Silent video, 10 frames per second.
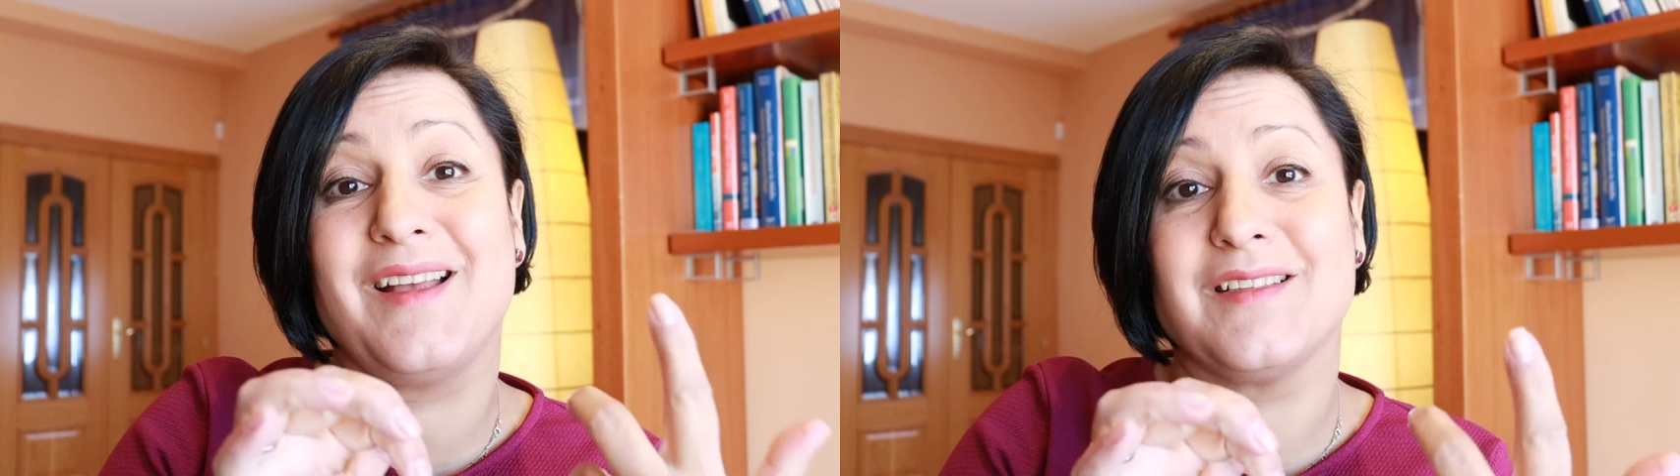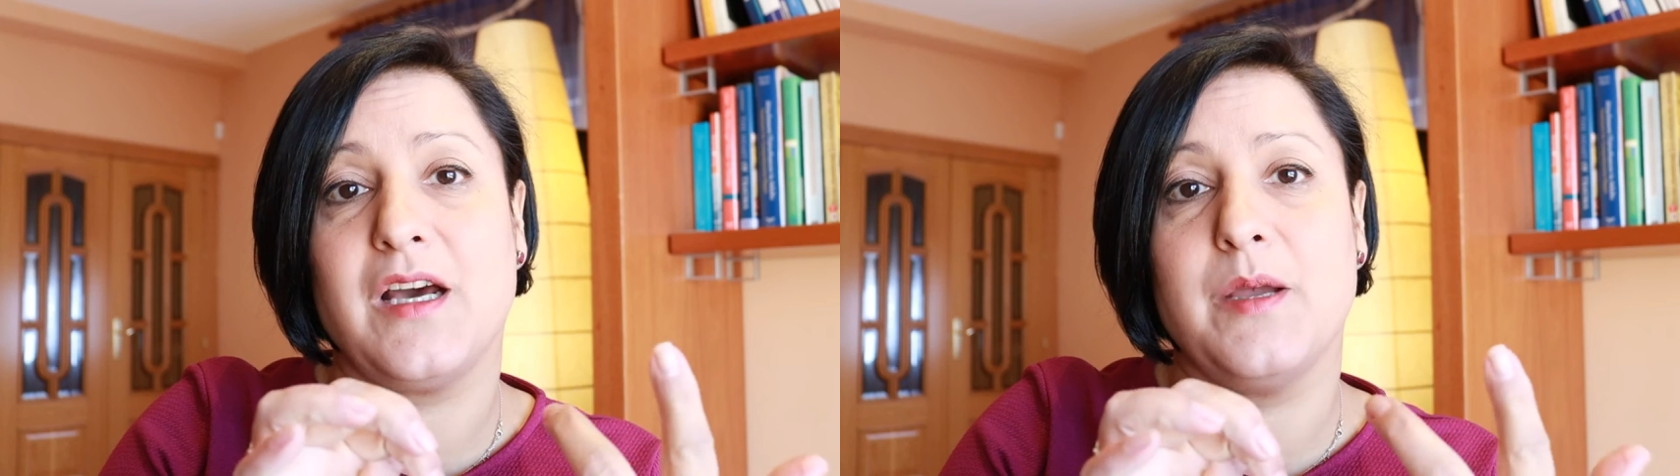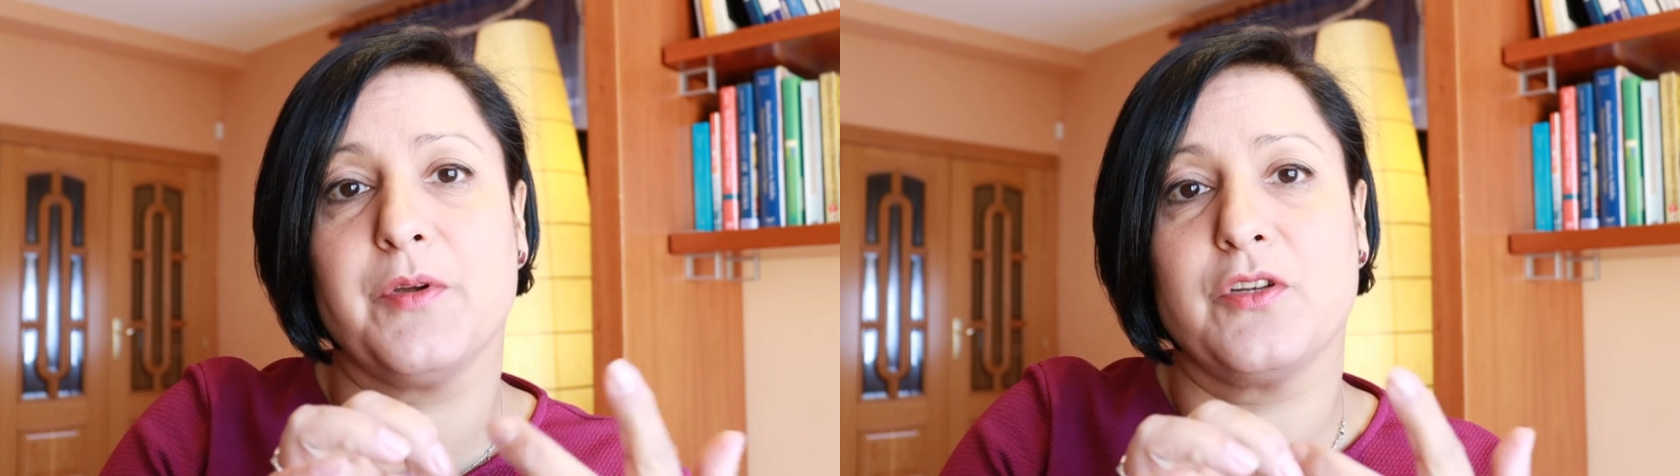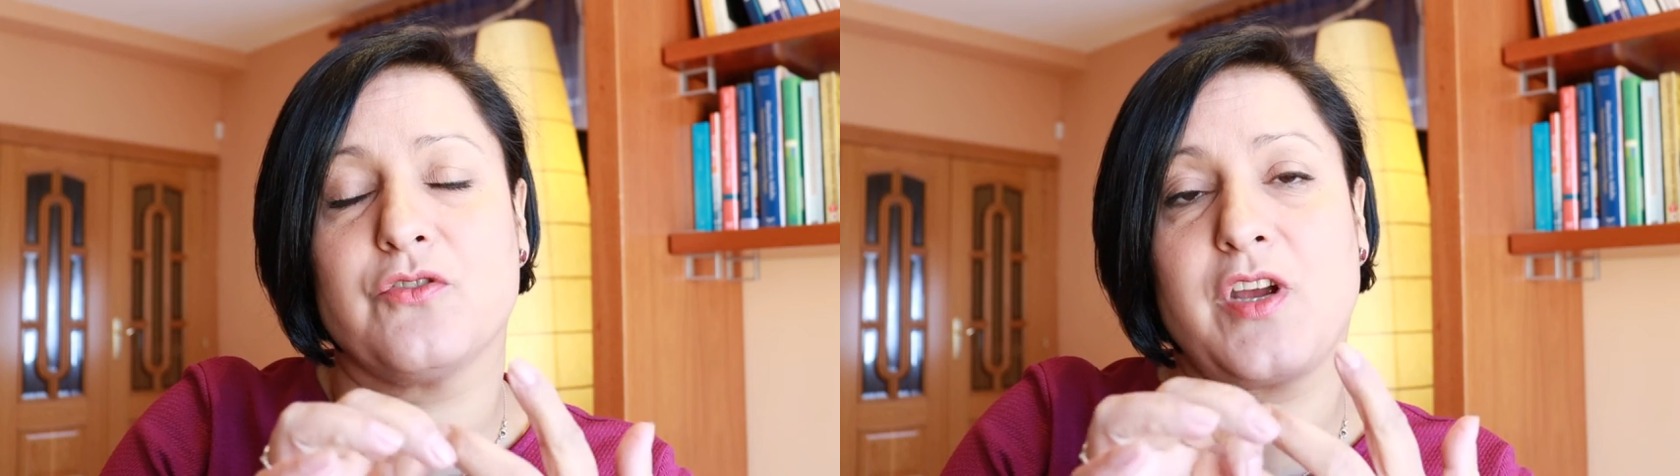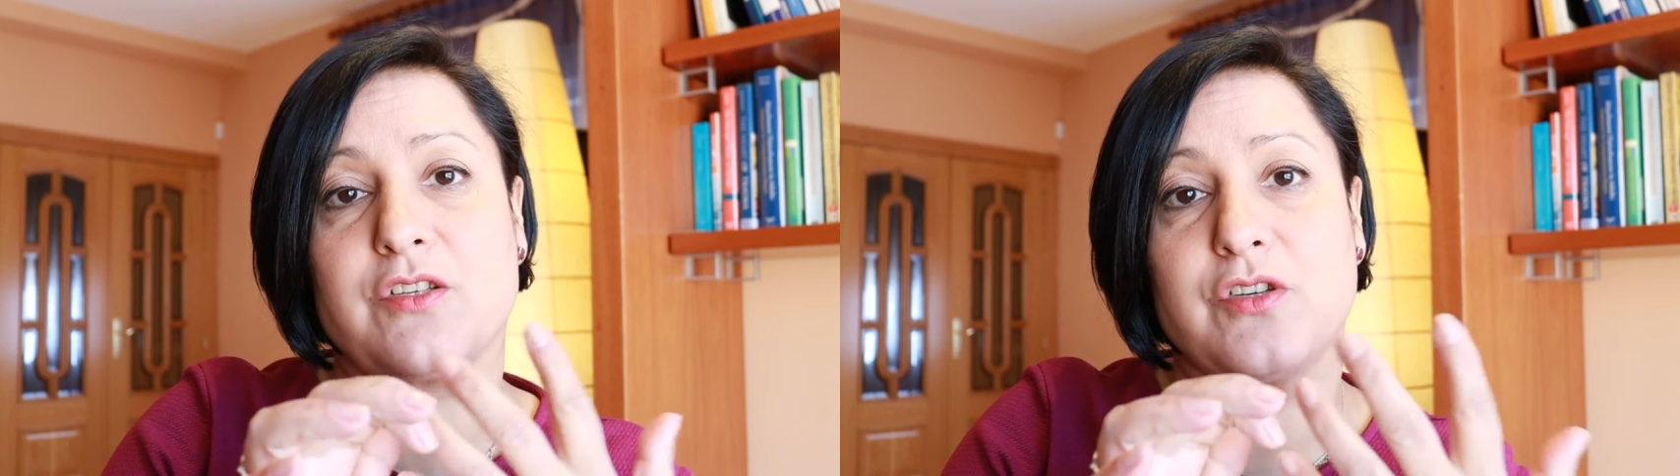and a
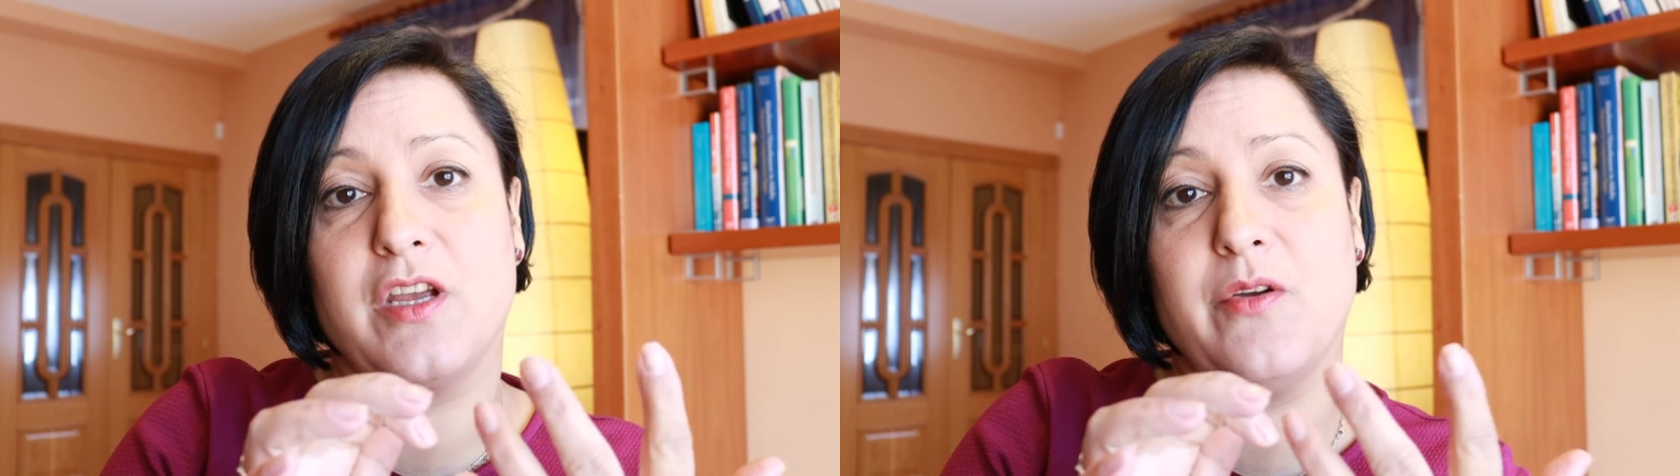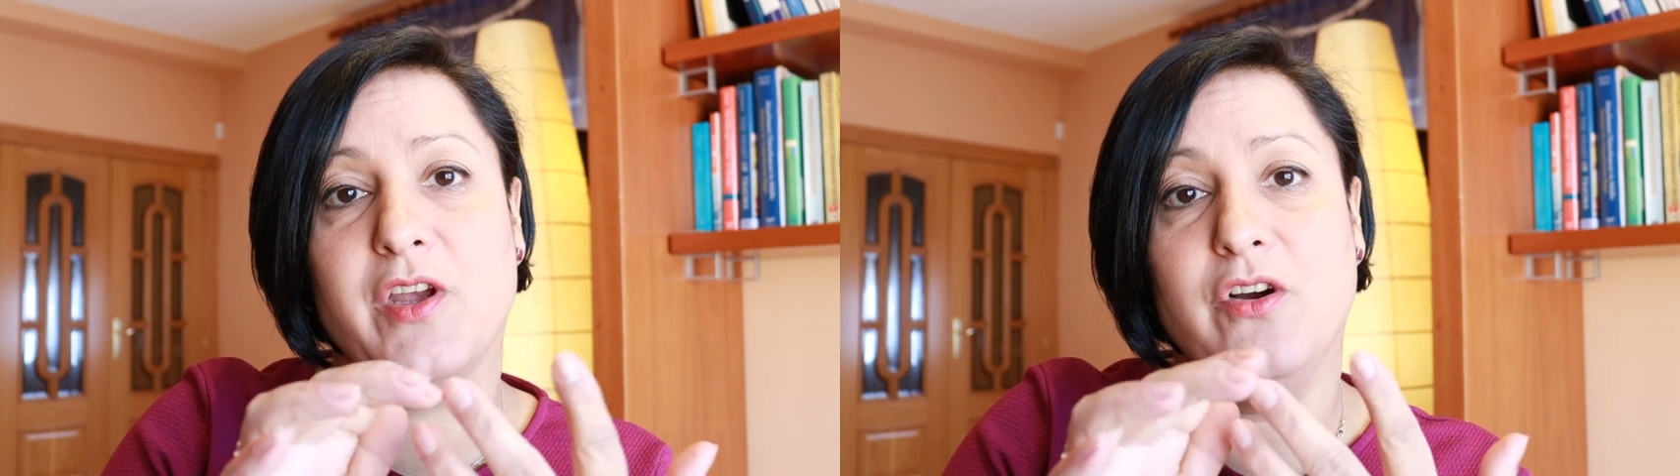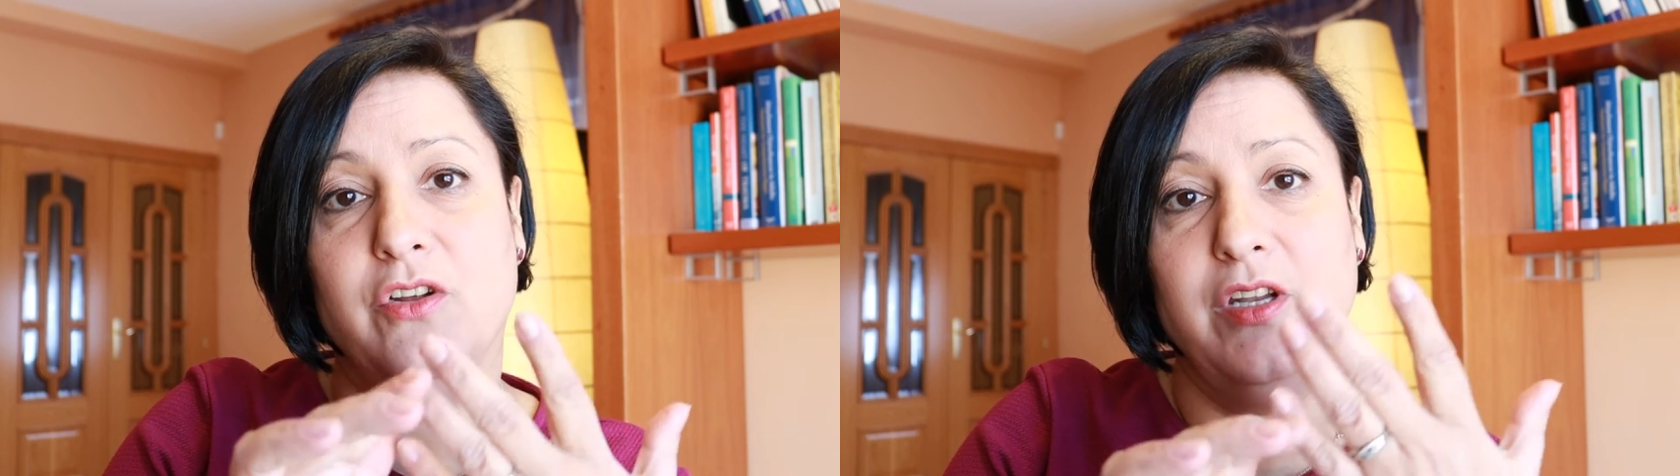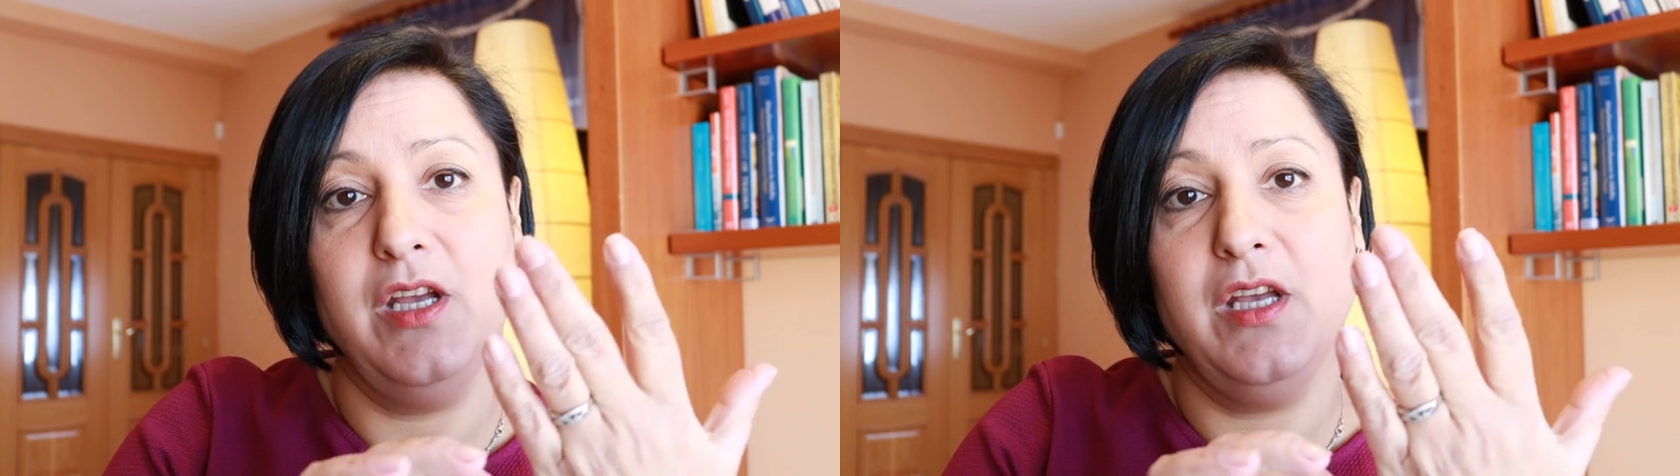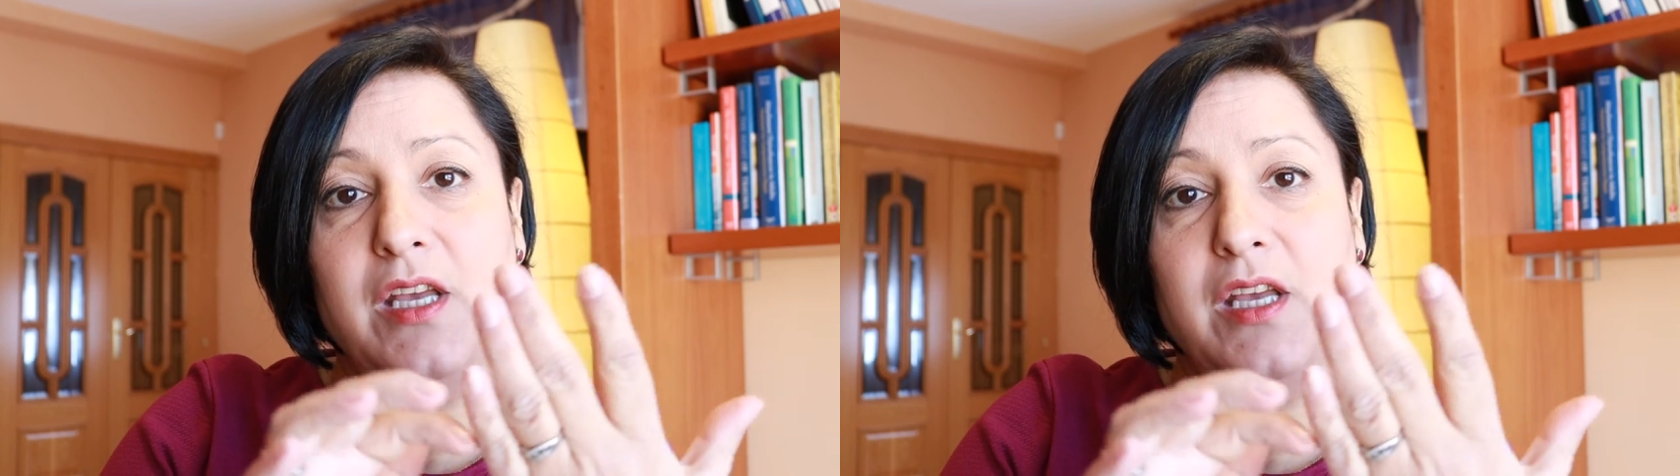hypercontraction going on